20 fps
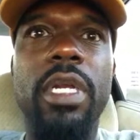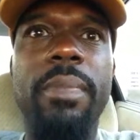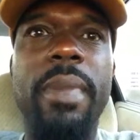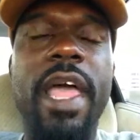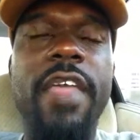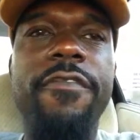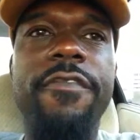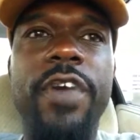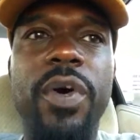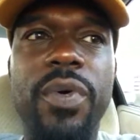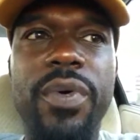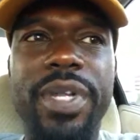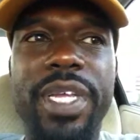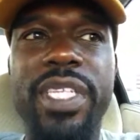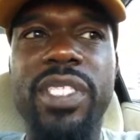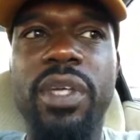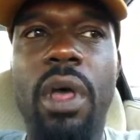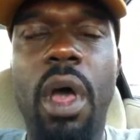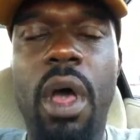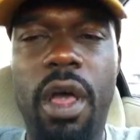my phone
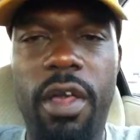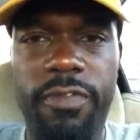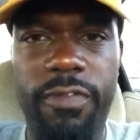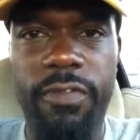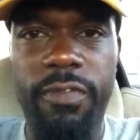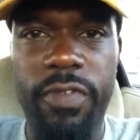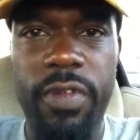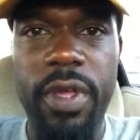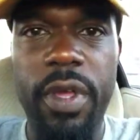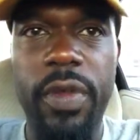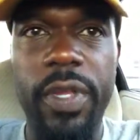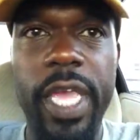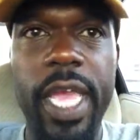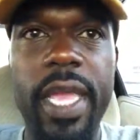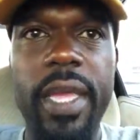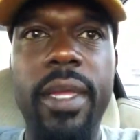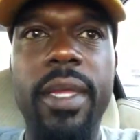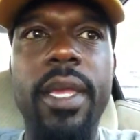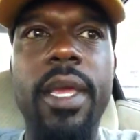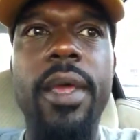is off,
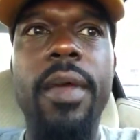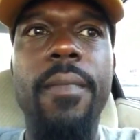okay?